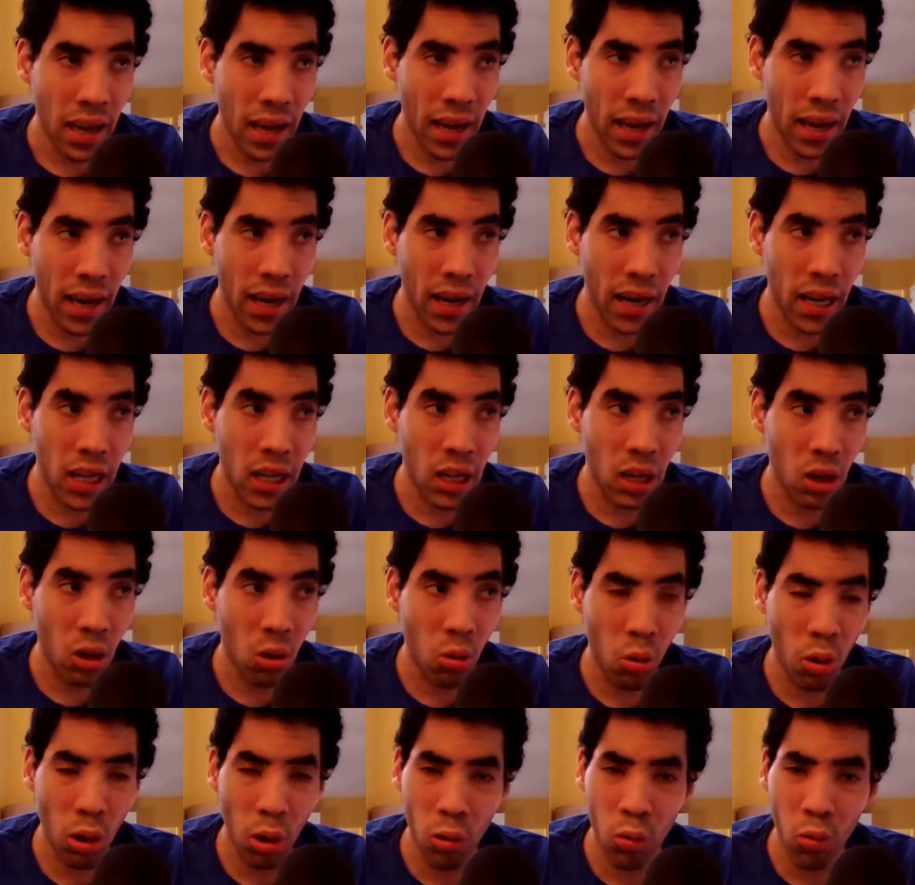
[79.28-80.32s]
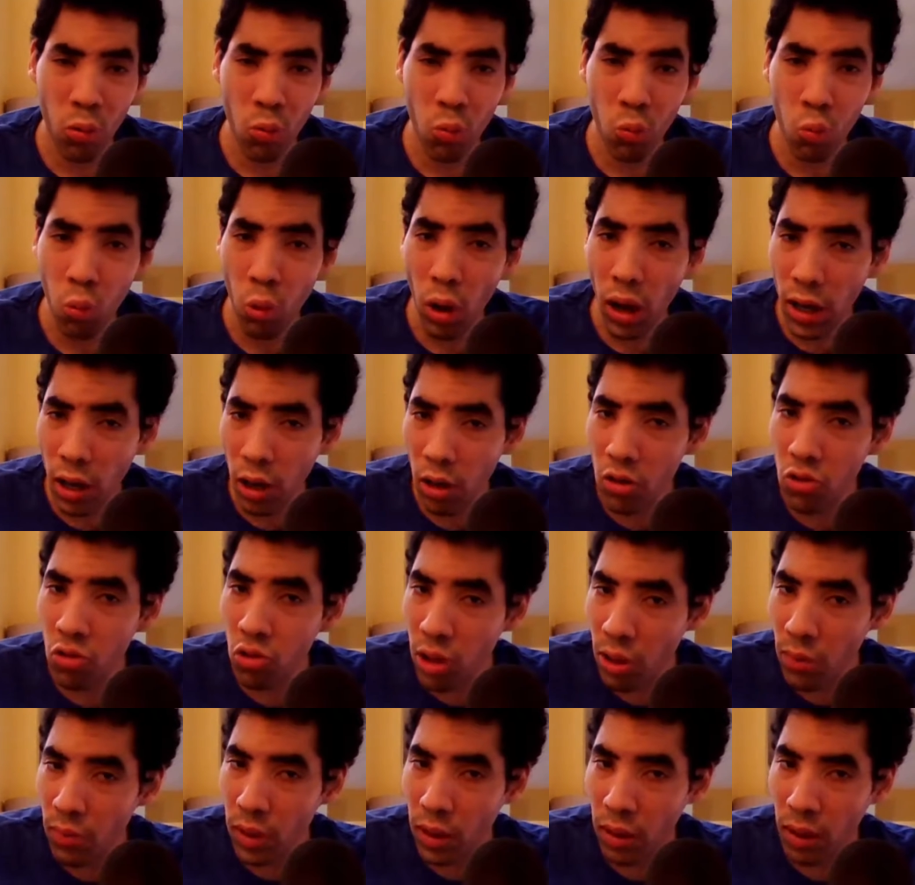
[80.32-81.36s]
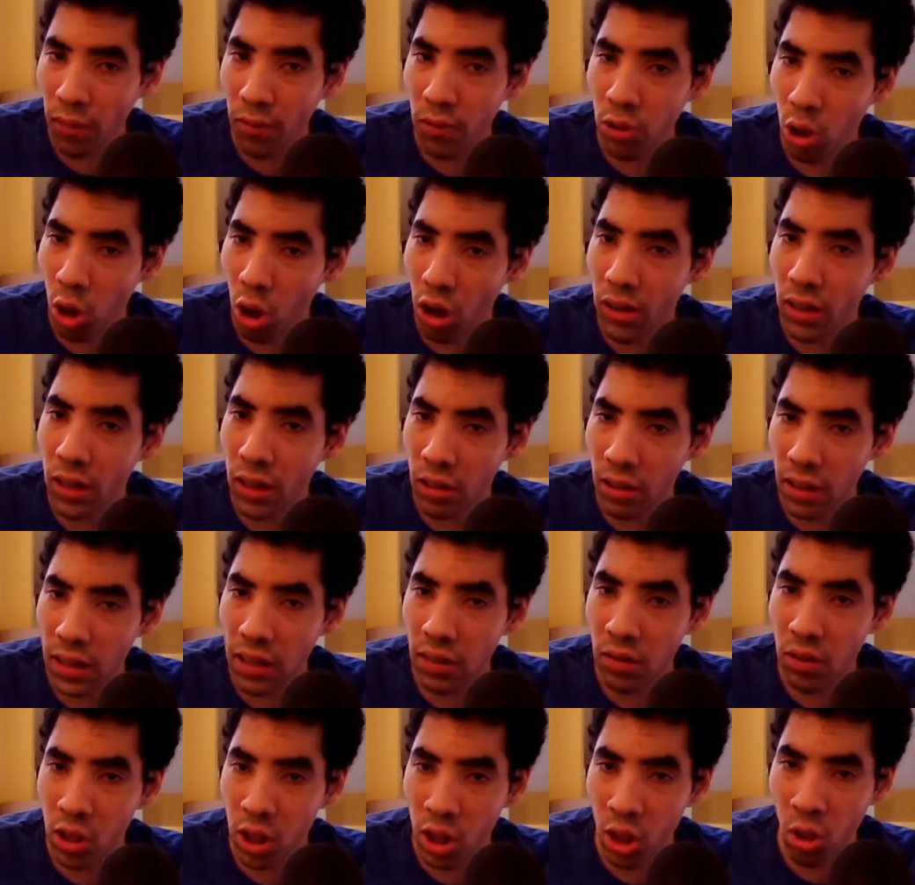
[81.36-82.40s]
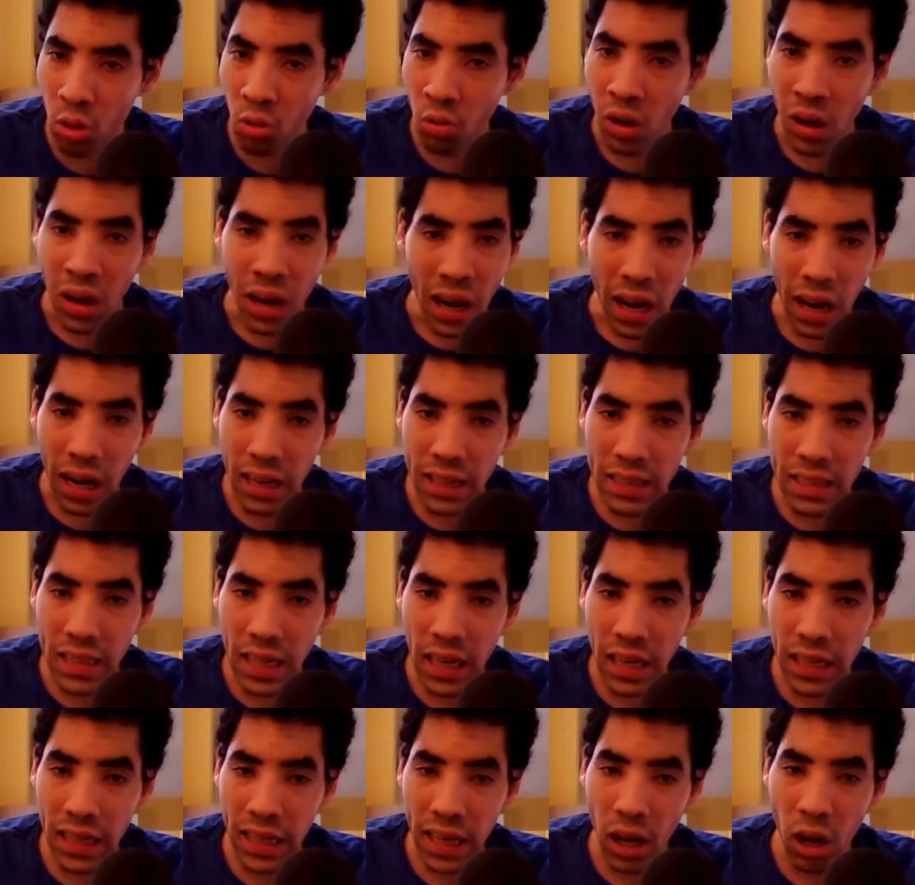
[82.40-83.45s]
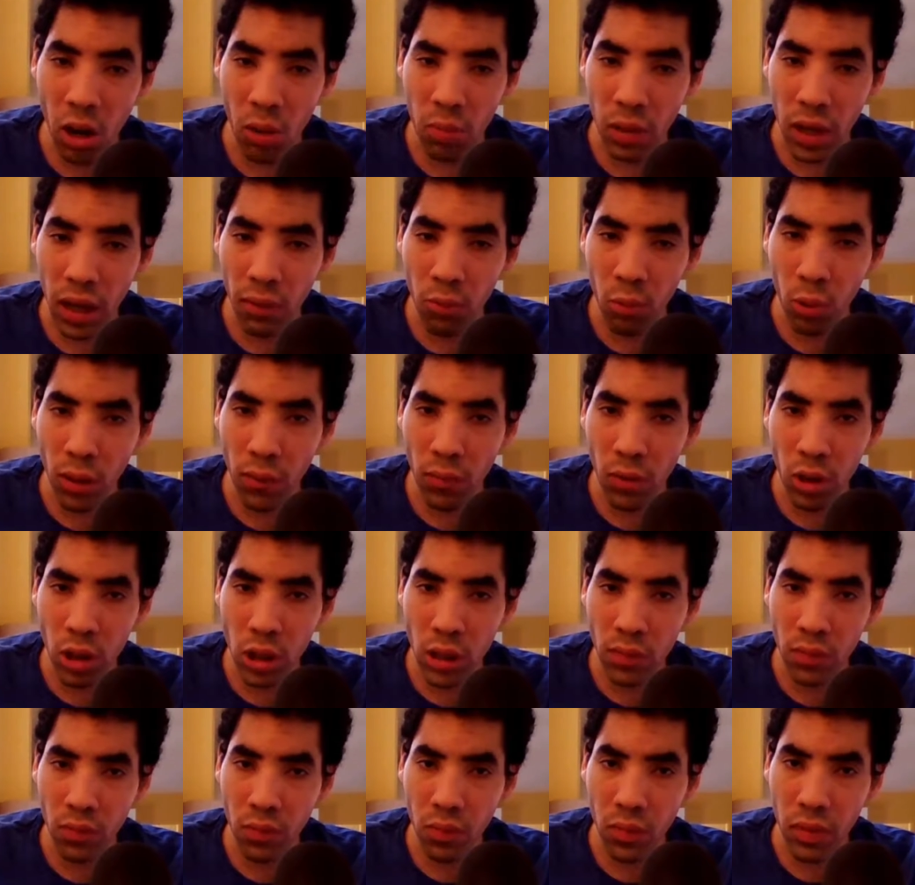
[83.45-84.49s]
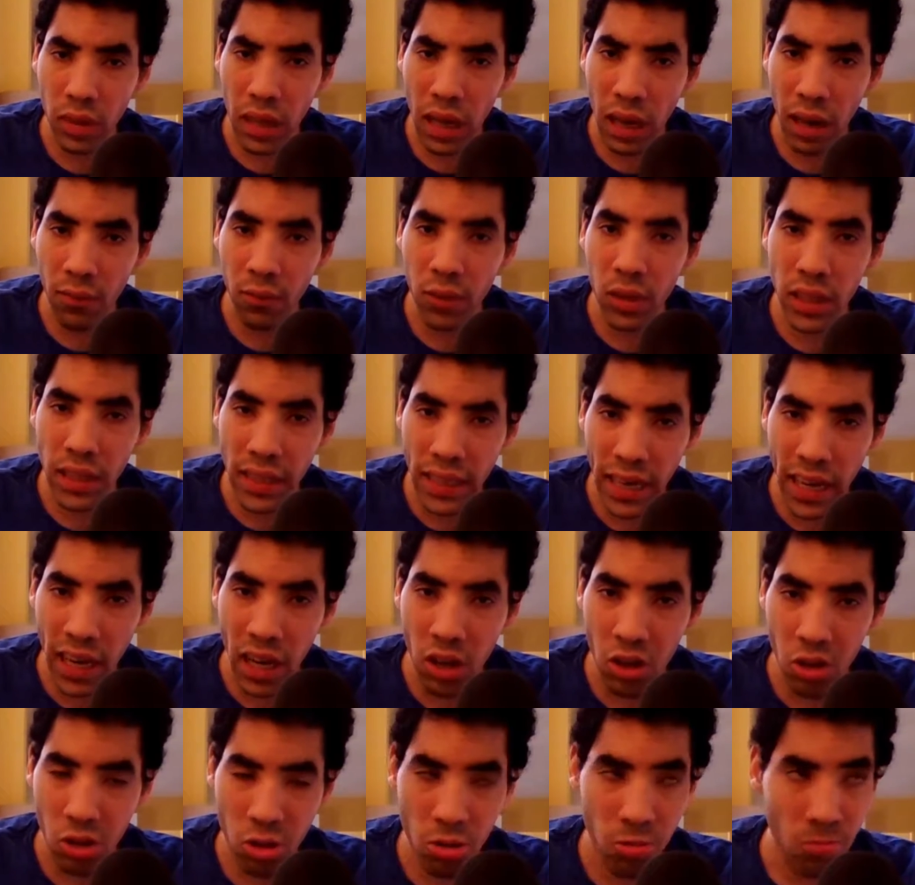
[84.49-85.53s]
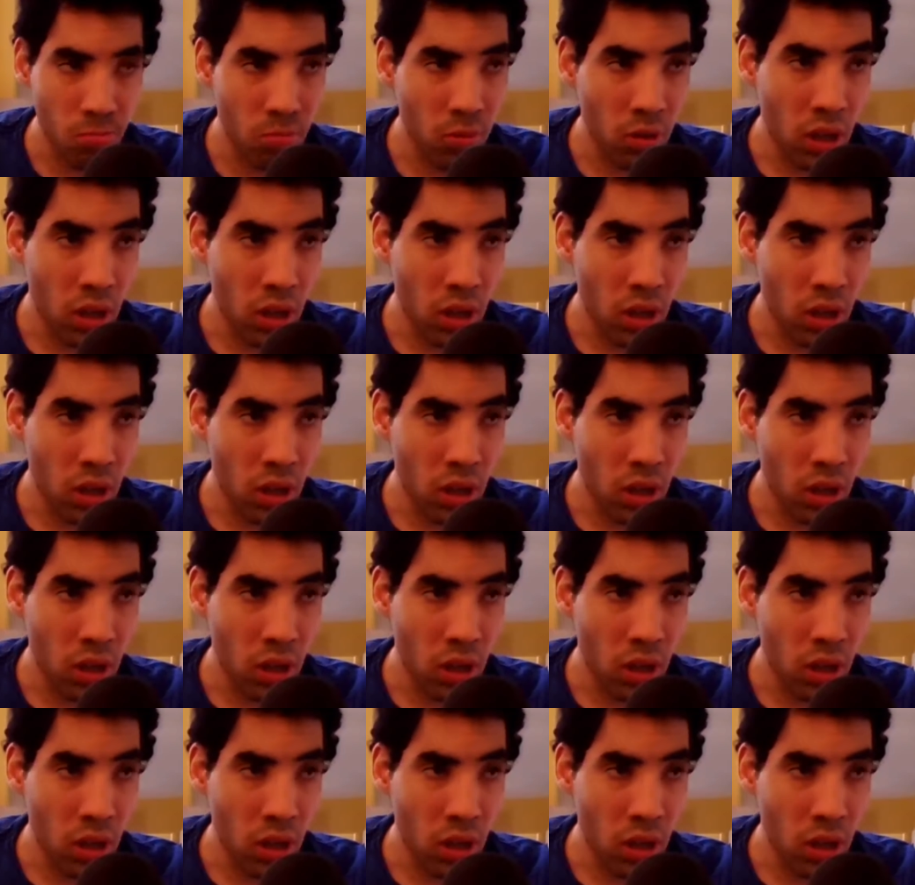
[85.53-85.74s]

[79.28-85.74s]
And why had a remake on Resident Evil 2? I was excited to help. I'm waiting for it for years.